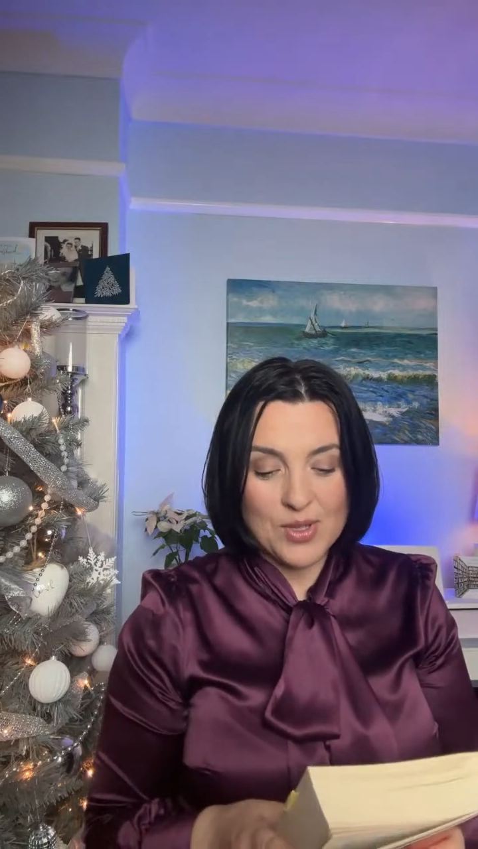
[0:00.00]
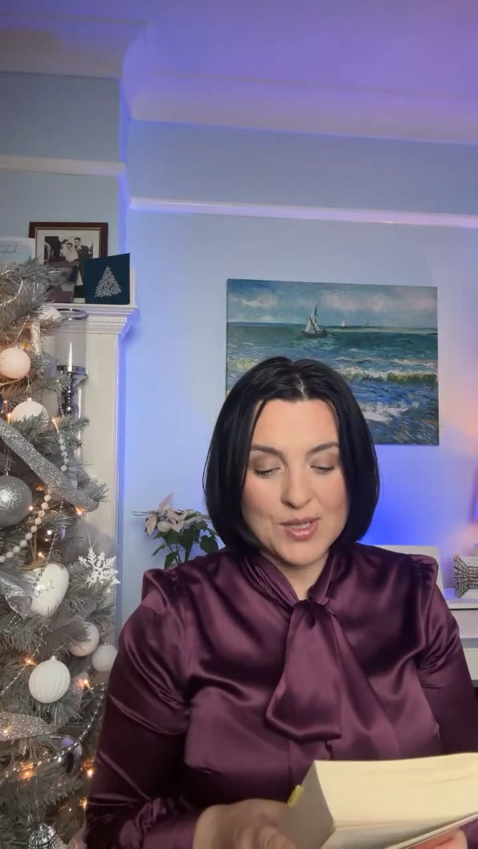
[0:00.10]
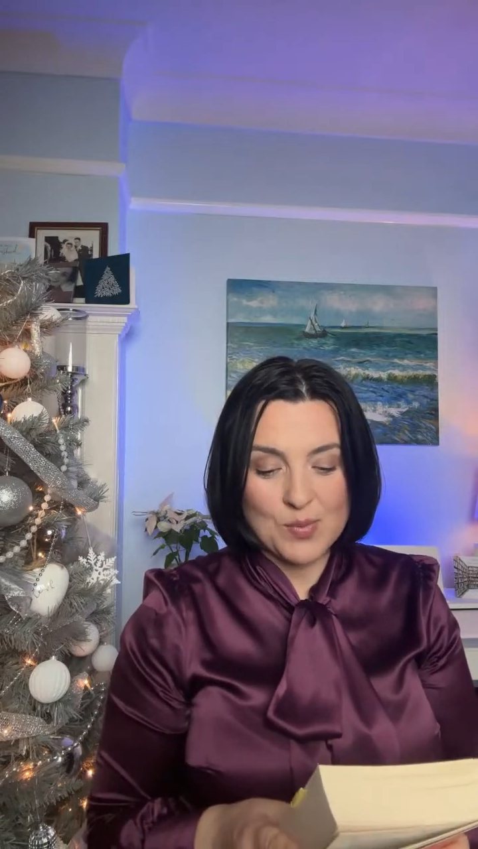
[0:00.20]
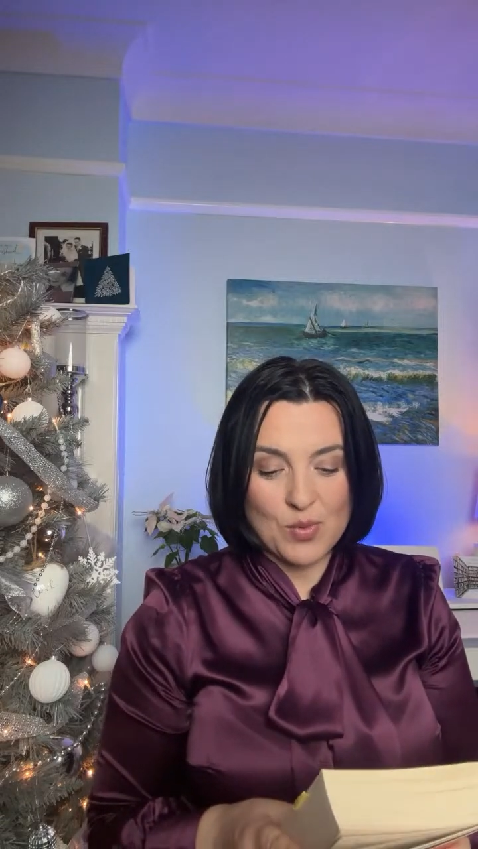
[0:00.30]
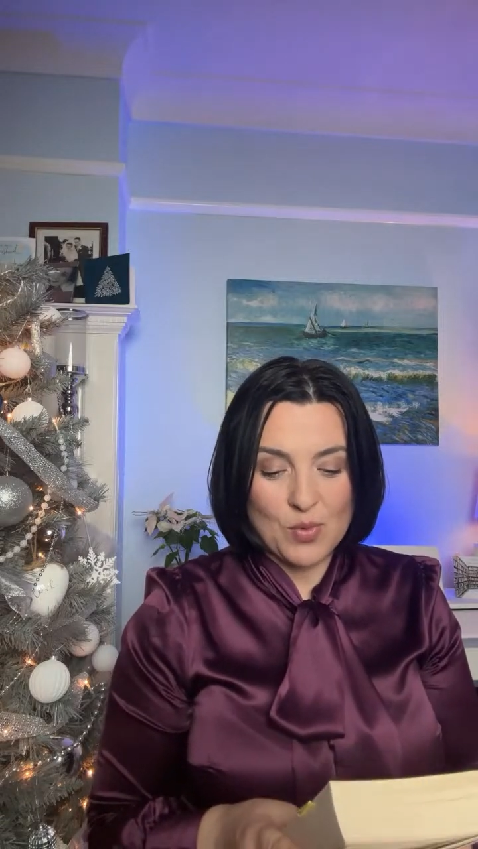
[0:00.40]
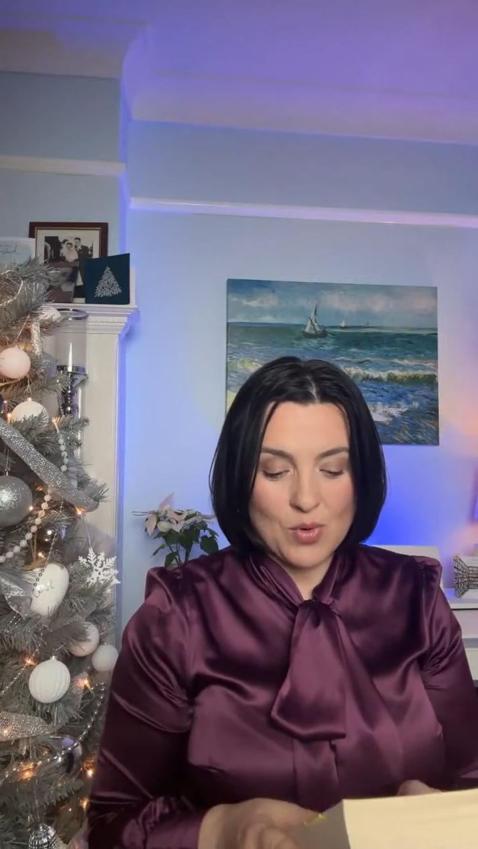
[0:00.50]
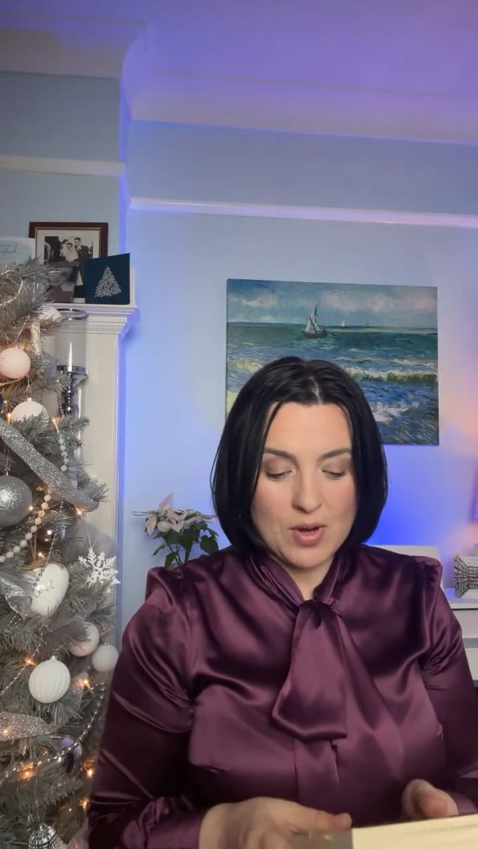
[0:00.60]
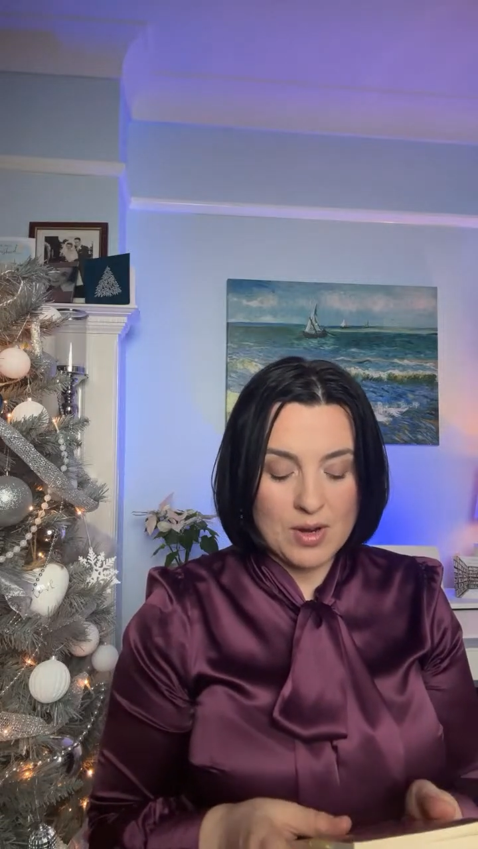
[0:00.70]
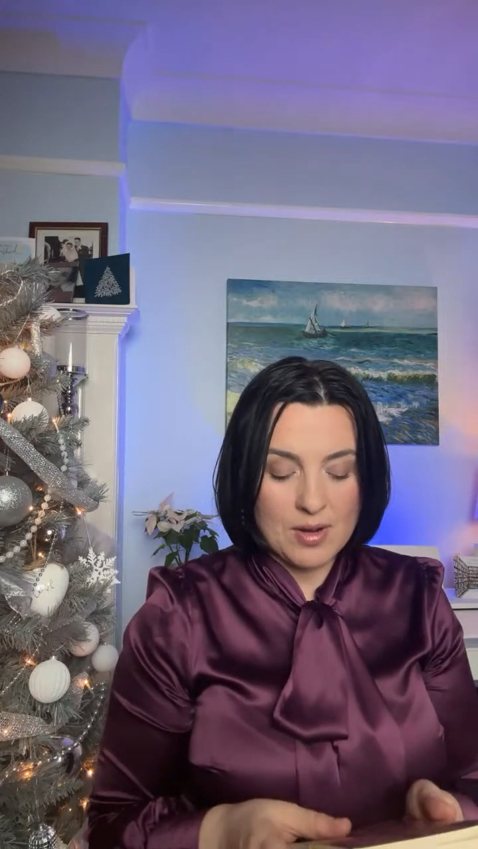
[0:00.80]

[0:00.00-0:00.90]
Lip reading: this book.